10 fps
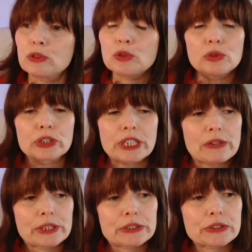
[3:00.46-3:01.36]
to your
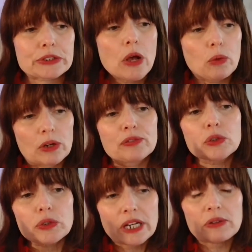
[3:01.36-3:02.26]
characters. Well, for your
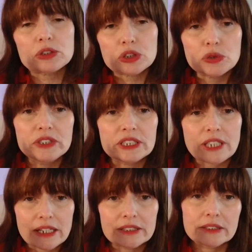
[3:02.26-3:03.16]
characters, you
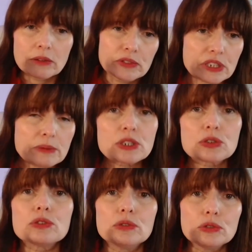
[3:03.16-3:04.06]
decided, obviously, because
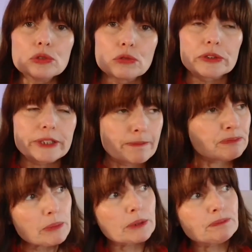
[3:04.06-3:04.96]
you wrote them.
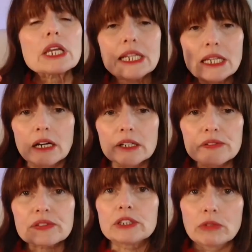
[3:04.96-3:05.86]
But in life,
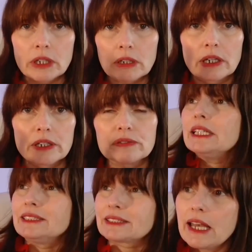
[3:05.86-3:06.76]
in real life,
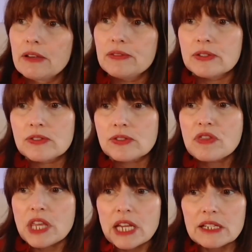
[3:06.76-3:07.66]
is events,
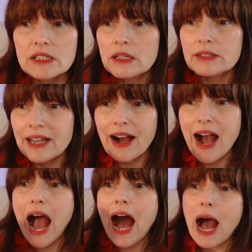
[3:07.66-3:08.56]
things that
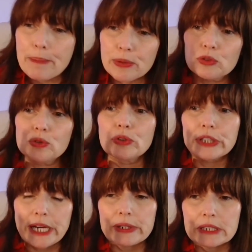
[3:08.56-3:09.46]
happen to your
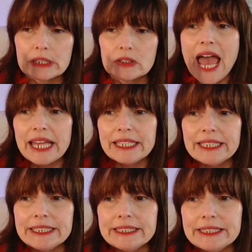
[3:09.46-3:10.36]
characters and they